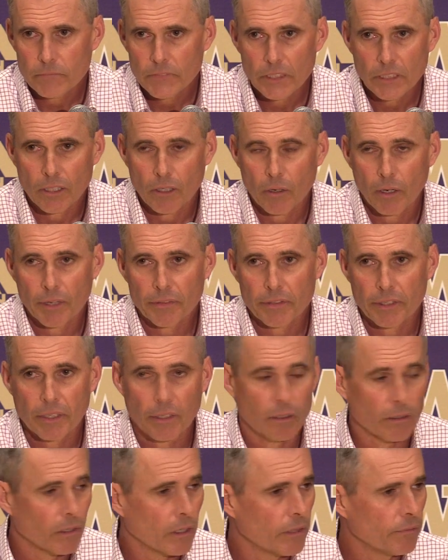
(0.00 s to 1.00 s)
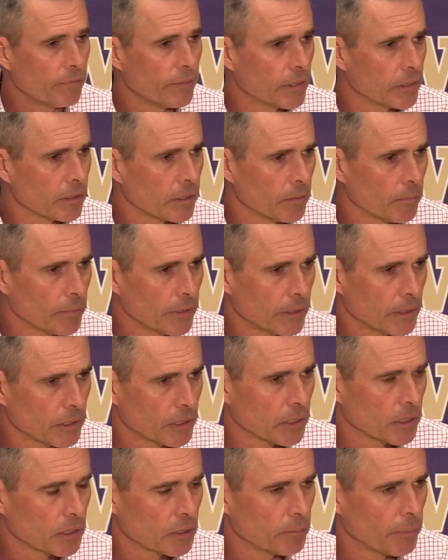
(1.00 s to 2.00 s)
You know, I think on offense, I mean,
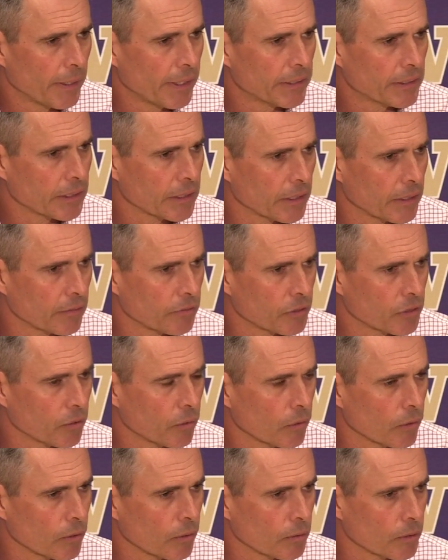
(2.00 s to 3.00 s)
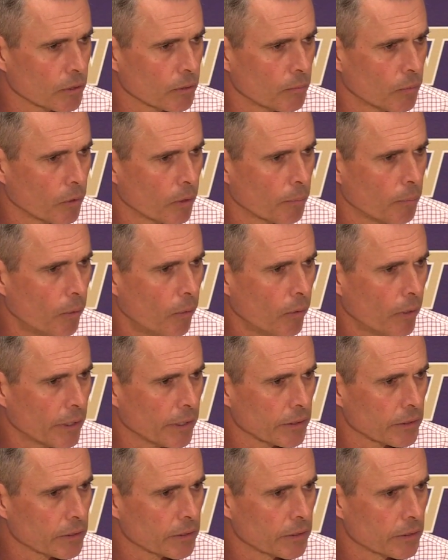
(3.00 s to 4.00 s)
this is basic, you're scoring some more
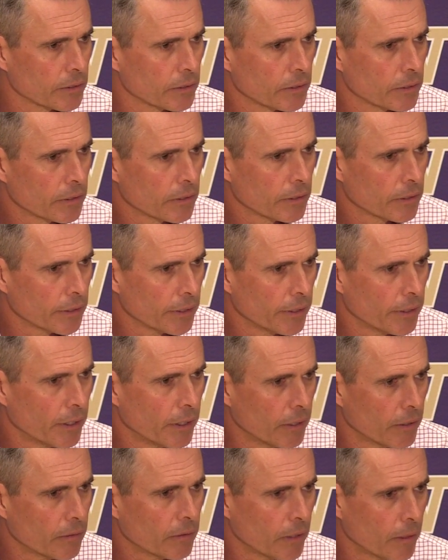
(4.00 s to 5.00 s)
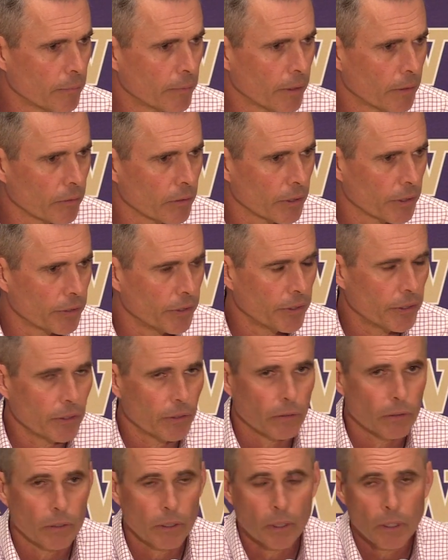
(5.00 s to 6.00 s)
points, you know? I mean, I really
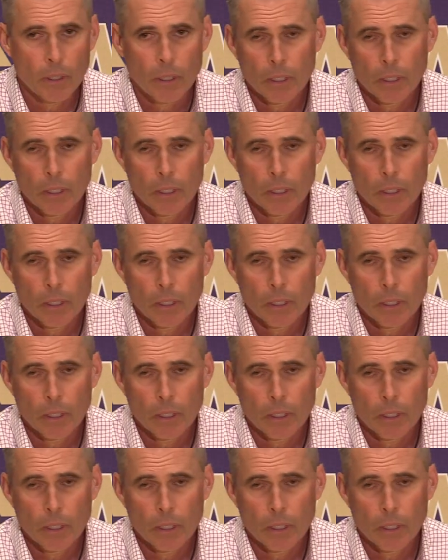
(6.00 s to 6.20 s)
do.